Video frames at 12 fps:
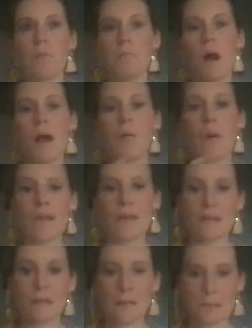my
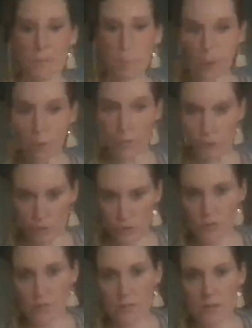awakening into wealth
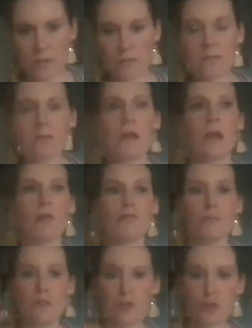consciousness,
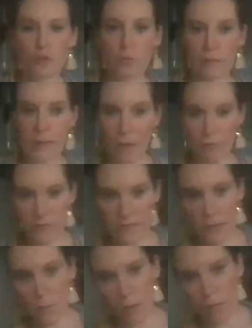restoring our
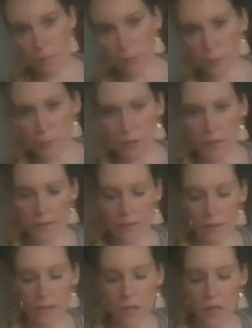Christic wealth blueprint,
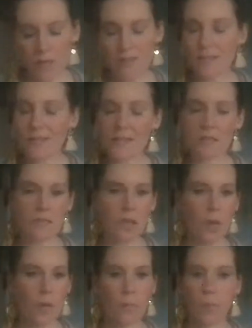because this is
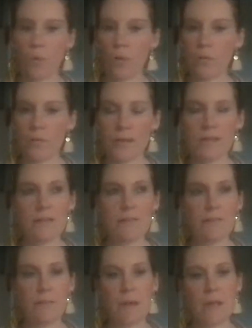so important. This
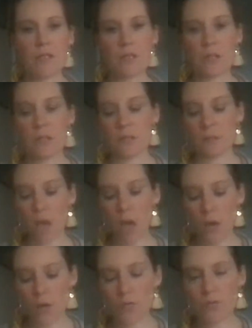information and
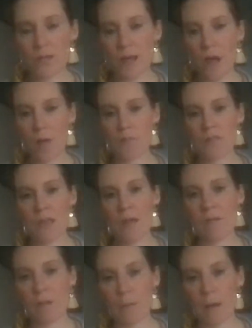codes that I'm
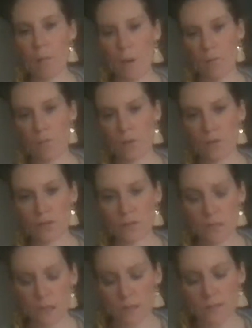sharing about wealth
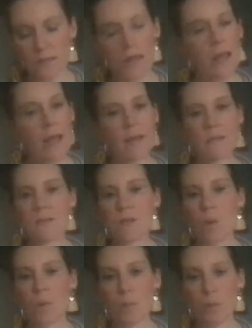consciousness is
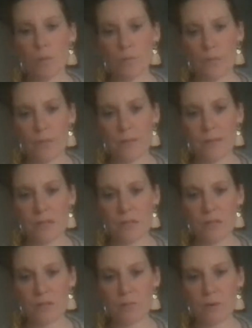so important for the
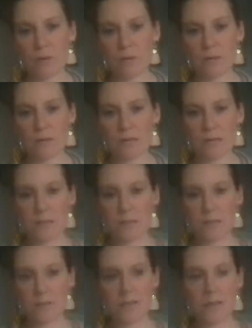ascension, brothers and
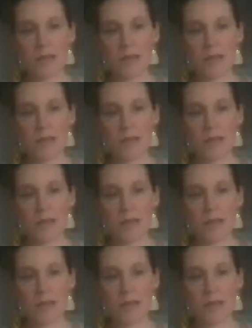sisters.